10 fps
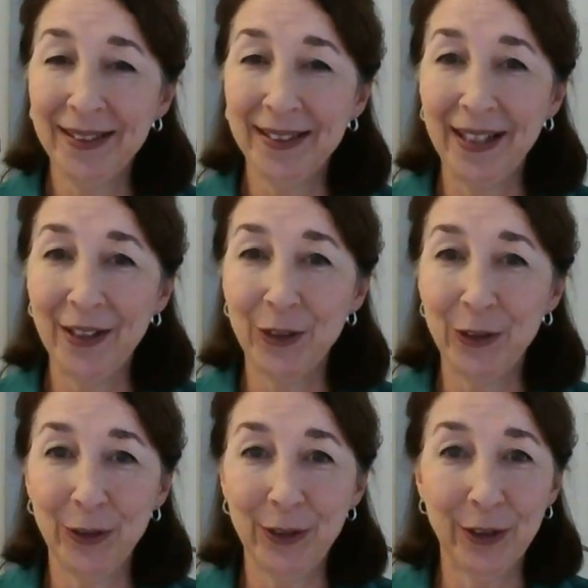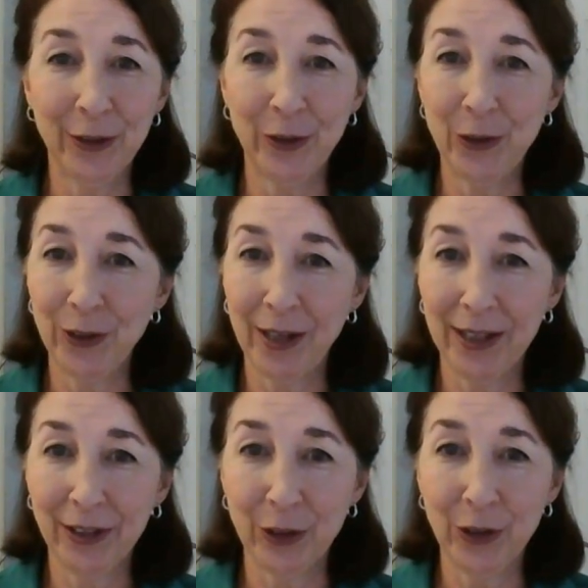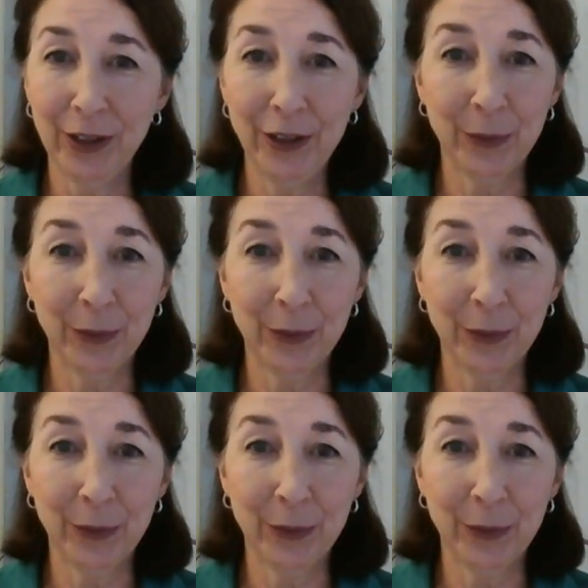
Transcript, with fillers: They are doing their own online learning.